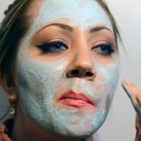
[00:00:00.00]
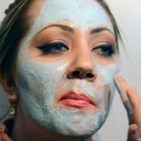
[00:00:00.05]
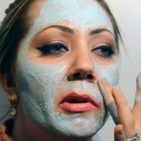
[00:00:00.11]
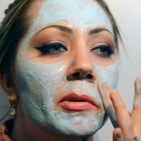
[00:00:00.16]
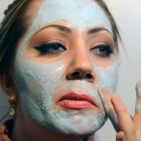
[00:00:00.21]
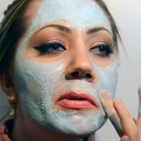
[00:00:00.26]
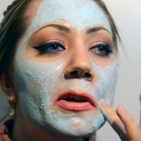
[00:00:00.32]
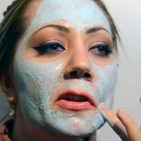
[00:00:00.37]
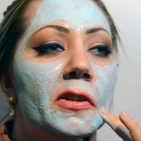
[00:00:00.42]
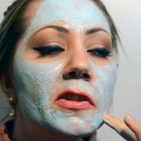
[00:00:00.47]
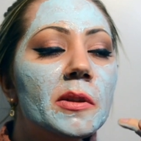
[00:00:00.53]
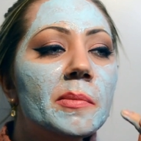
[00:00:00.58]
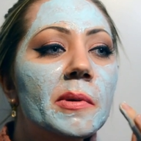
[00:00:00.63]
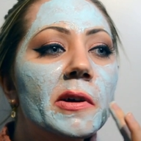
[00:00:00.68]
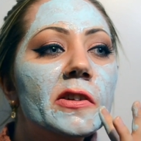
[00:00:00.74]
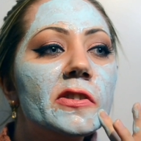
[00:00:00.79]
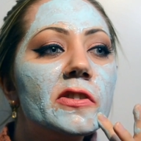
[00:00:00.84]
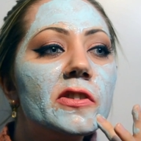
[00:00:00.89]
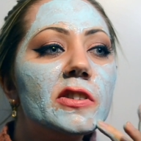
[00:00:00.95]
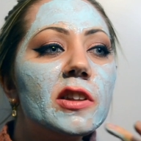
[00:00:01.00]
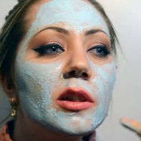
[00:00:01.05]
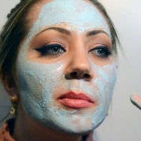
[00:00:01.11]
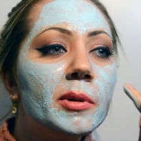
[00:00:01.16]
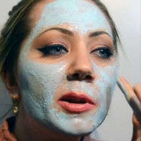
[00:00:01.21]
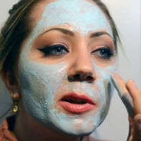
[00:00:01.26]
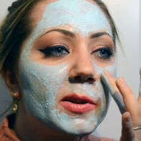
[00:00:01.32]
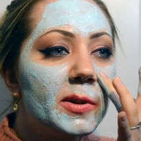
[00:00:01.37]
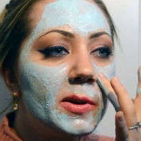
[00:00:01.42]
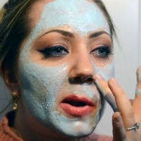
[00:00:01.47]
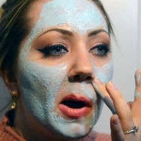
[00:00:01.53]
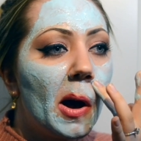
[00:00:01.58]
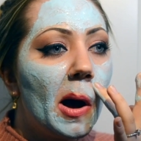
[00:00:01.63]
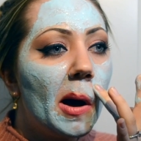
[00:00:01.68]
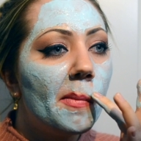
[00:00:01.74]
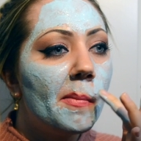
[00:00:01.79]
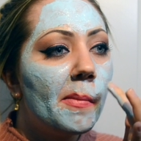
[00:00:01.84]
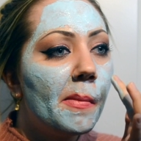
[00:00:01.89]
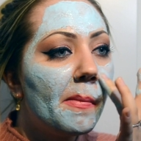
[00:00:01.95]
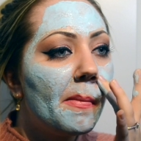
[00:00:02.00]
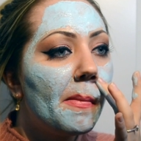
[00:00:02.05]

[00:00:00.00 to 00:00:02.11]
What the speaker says: Maybe that's the mask just telling me to stop.